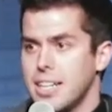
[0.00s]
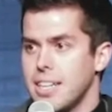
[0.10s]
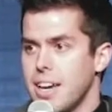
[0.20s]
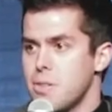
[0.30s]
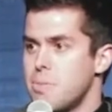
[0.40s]

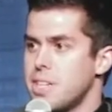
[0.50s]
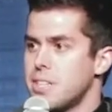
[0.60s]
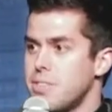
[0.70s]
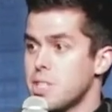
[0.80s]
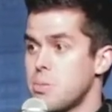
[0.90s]
Everybody in
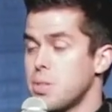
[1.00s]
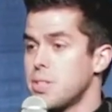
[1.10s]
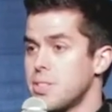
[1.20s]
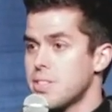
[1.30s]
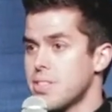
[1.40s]
the vestibule,
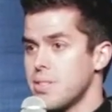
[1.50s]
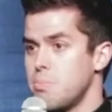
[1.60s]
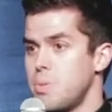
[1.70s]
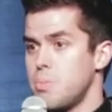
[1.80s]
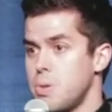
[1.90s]
this is
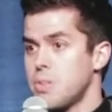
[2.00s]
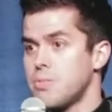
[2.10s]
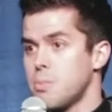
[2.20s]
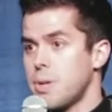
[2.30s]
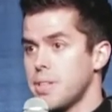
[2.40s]
the
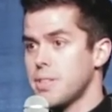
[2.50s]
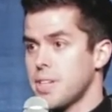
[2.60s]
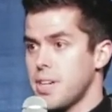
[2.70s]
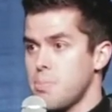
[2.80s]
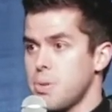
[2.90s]
beautiful part. The
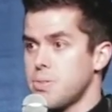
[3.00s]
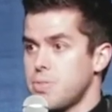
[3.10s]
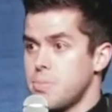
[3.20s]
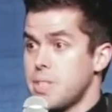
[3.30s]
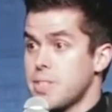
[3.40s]
couple
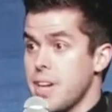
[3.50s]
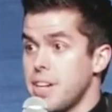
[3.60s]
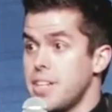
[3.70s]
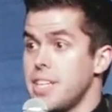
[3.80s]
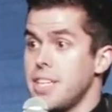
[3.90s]
from the
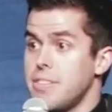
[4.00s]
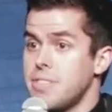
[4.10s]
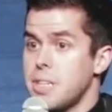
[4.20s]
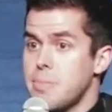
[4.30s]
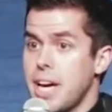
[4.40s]
Saturday
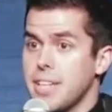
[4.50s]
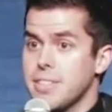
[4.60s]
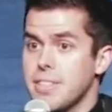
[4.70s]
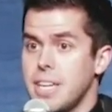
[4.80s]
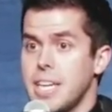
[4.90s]
evening
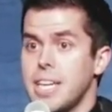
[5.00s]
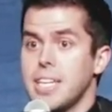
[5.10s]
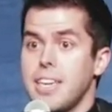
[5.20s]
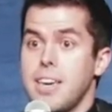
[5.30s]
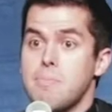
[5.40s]
mass
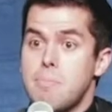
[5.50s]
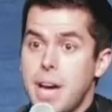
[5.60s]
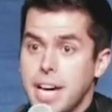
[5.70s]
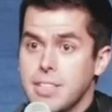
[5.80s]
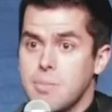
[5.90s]
came
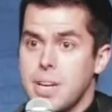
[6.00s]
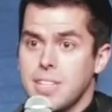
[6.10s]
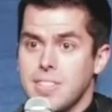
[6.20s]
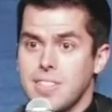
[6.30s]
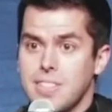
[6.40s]
back to
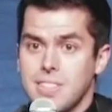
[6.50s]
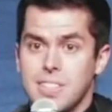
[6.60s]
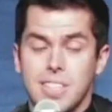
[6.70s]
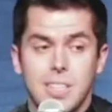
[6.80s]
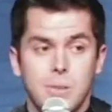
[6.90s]
mass on
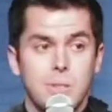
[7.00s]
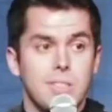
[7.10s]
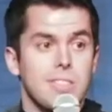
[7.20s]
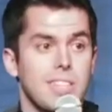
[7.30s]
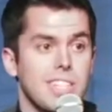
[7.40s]
Sunday. They were
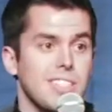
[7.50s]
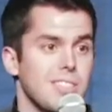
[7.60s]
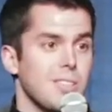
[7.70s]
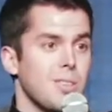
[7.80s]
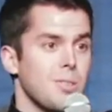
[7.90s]
sitting
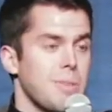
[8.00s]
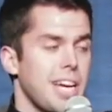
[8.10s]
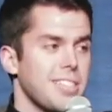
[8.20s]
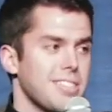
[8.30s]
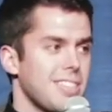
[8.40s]
the whole
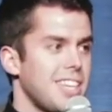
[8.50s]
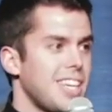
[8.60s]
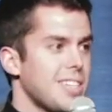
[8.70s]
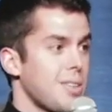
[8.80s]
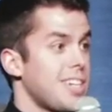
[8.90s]
mass,
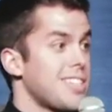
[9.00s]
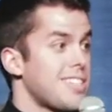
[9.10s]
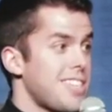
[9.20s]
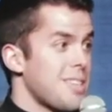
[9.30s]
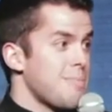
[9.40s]
so I didn't
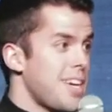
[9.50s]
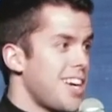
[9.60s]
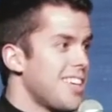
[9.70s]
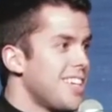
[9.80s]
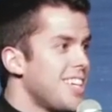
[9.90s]
see them there.